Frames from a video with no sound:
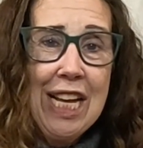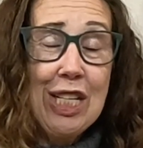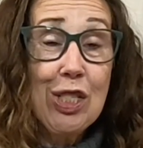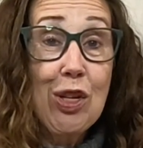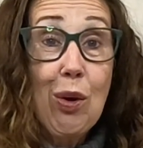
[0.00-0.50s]

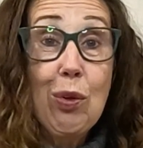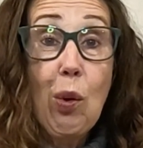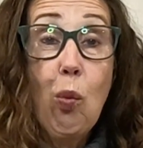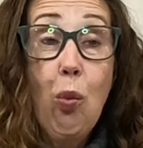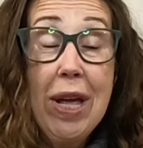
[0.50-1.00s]
So the
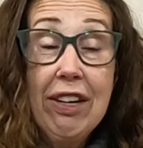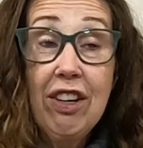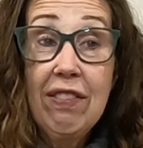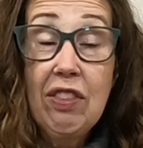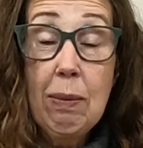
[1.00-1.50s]
winner
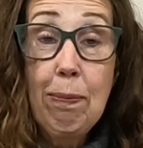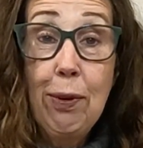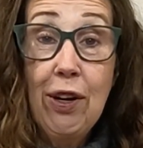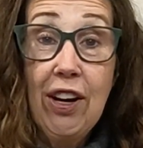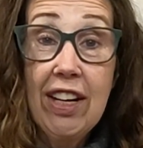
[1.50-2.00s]
of the
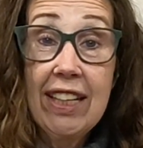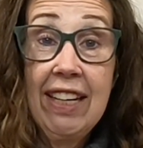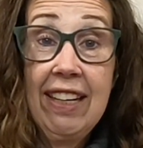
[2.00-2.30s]
book